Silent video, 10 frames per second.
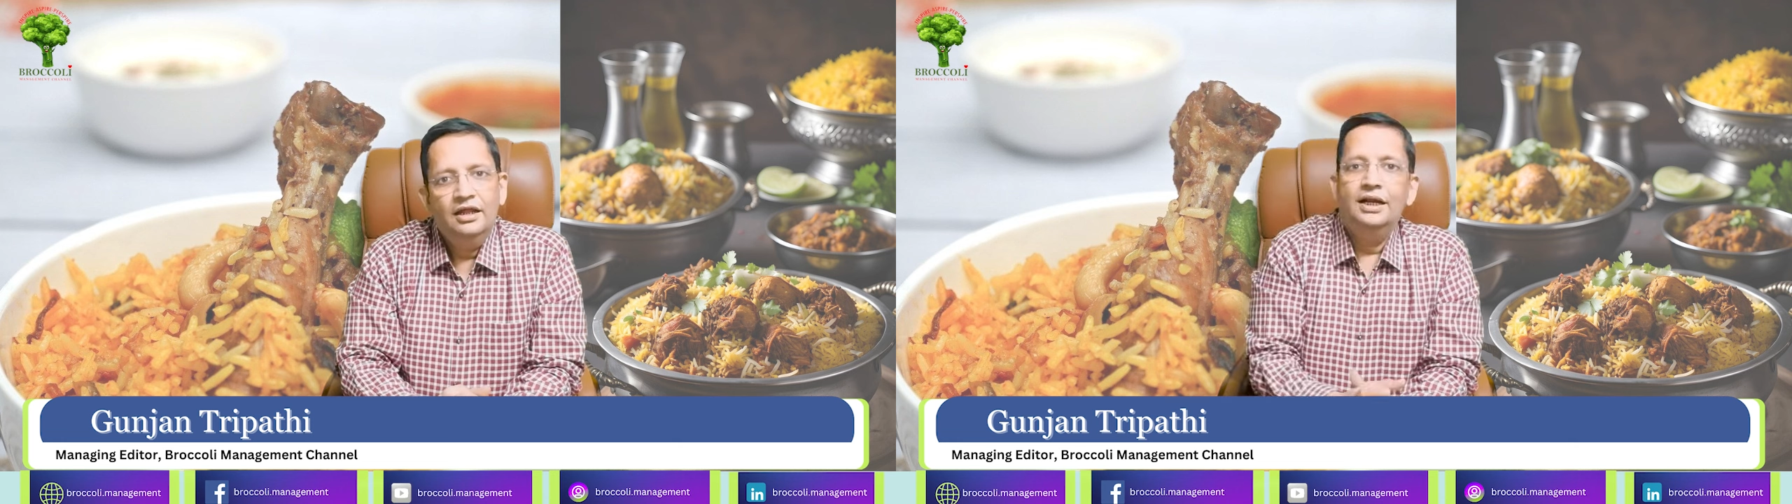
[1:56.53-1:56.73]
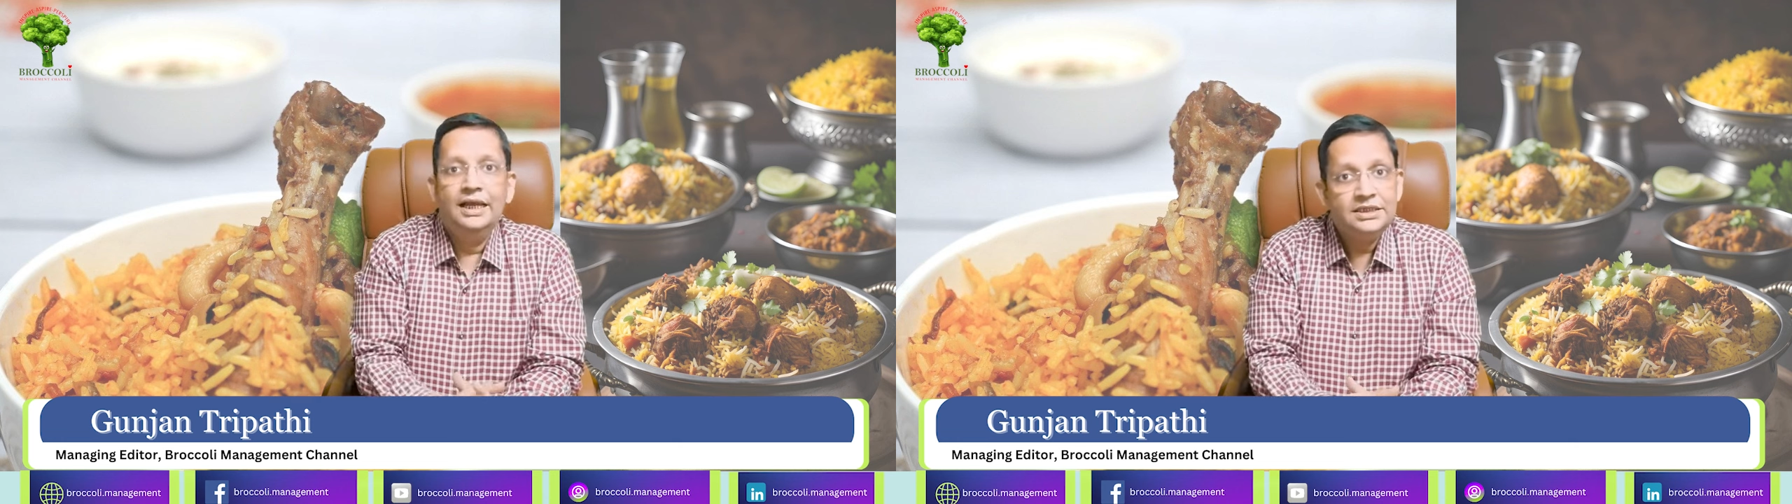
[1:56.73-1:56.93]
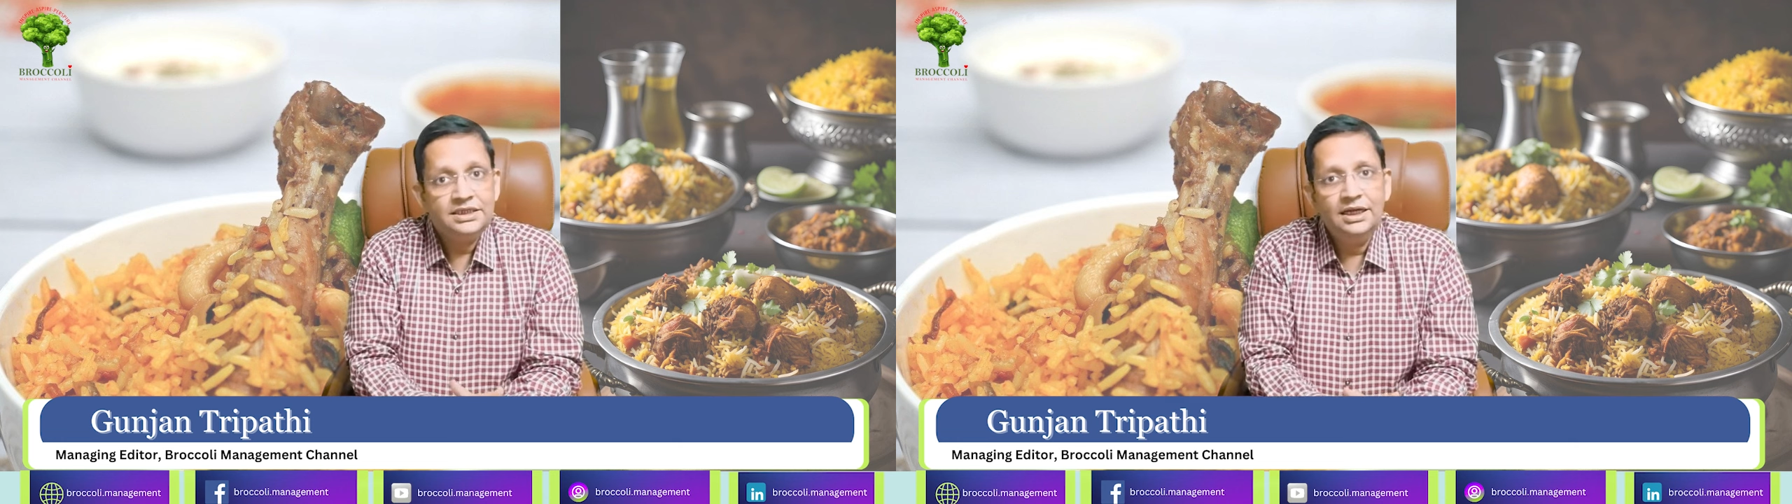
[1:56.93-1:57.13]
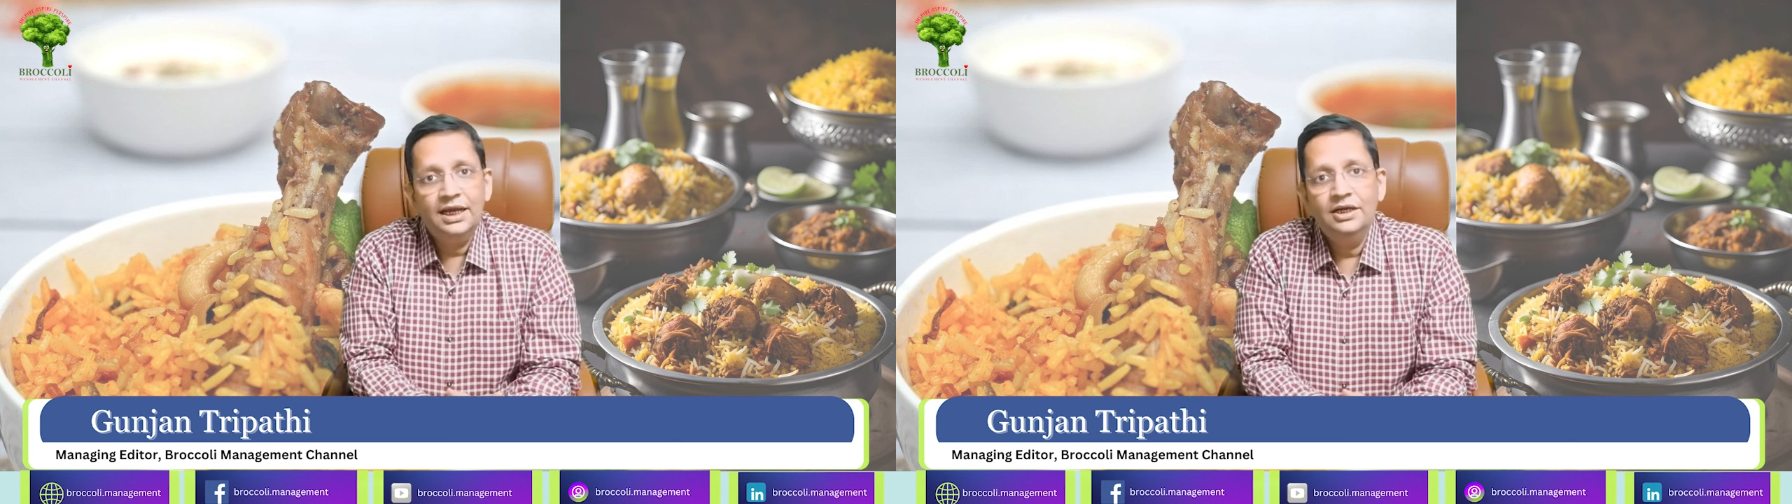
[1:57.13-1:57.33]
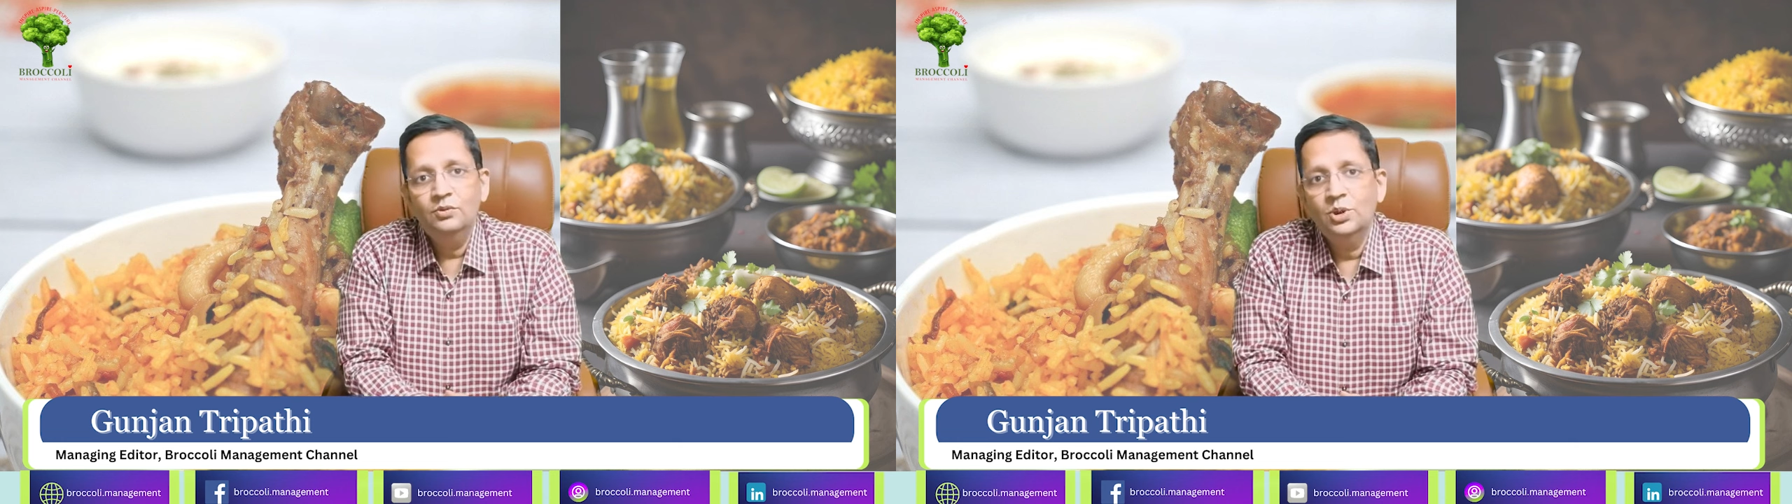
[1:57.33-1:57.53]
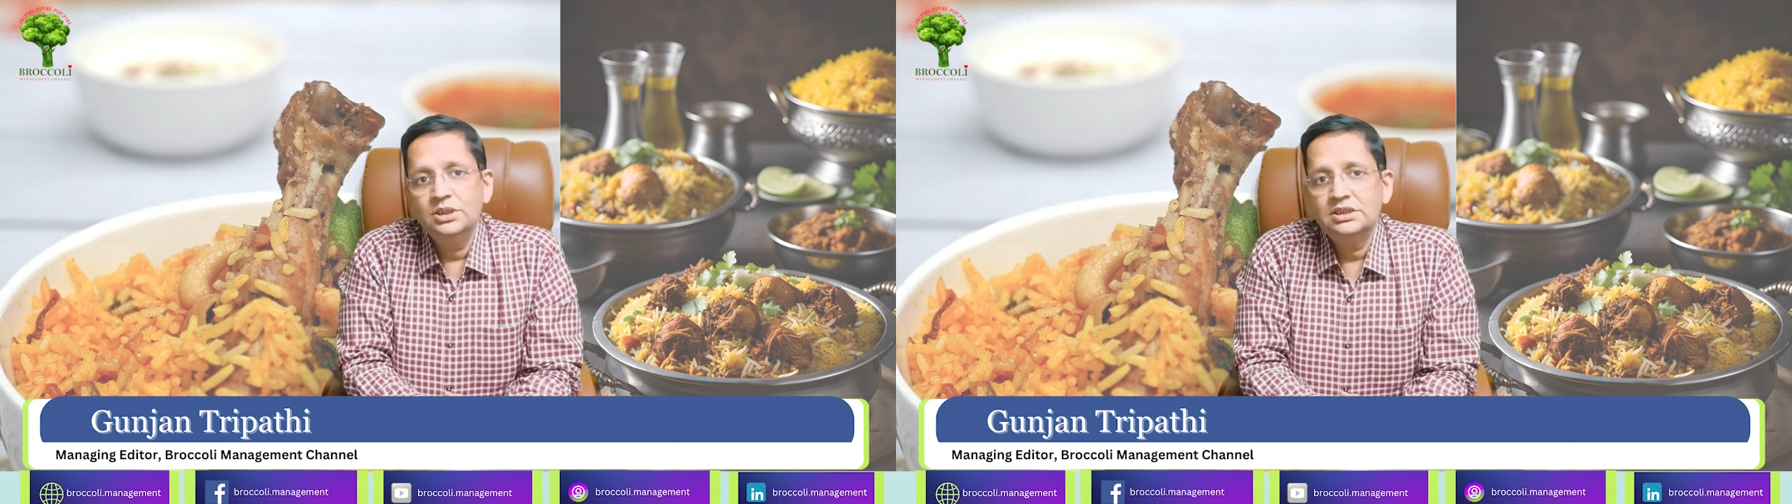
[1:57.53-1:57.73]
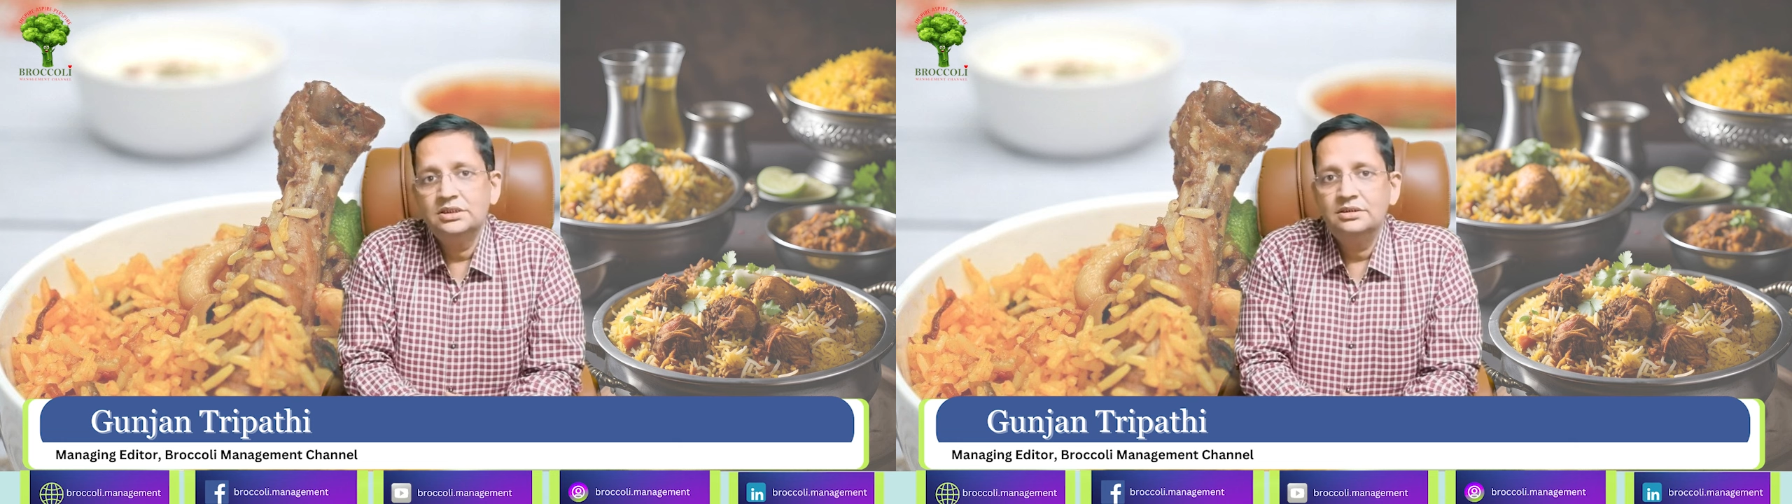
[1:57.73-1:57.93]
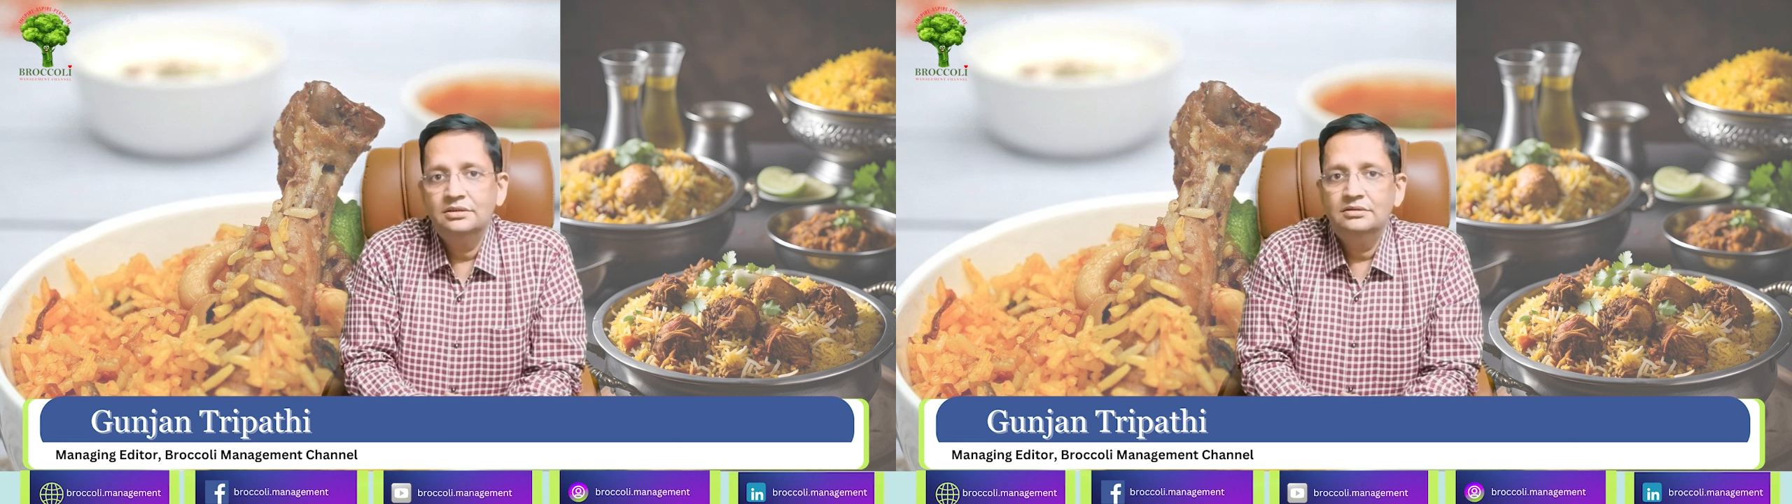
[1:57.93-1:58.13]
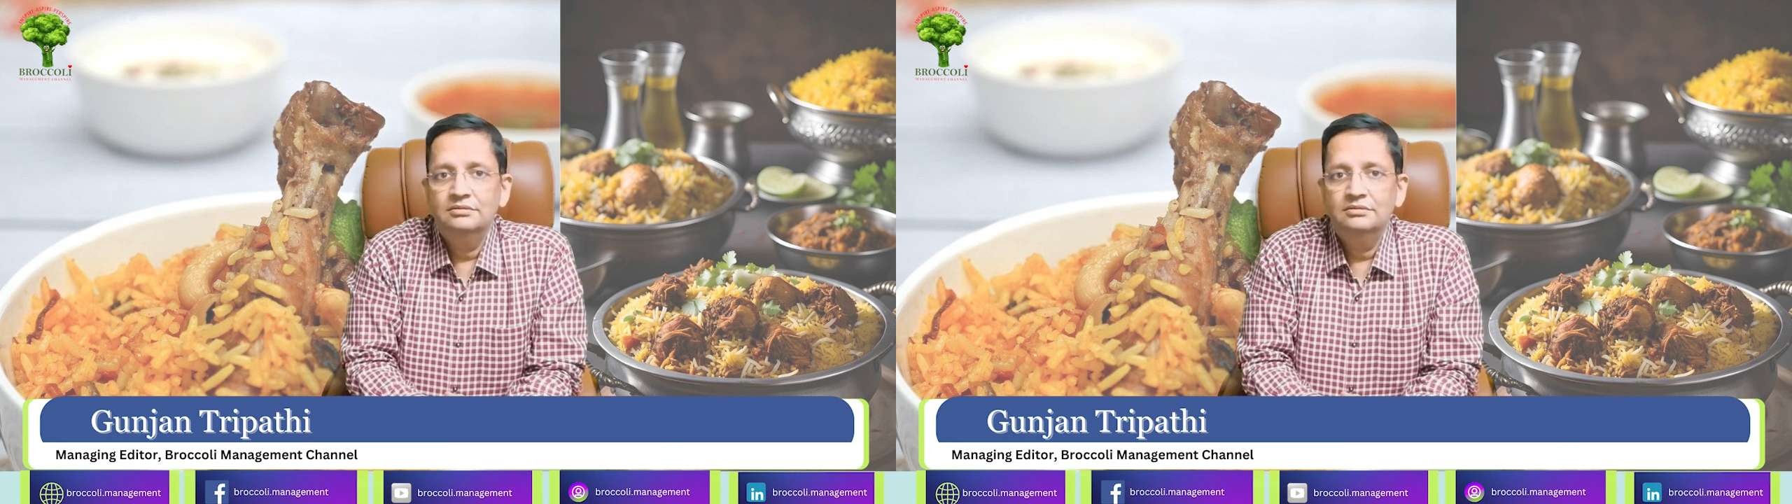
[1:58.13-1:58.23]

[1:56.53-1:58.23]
Next in line was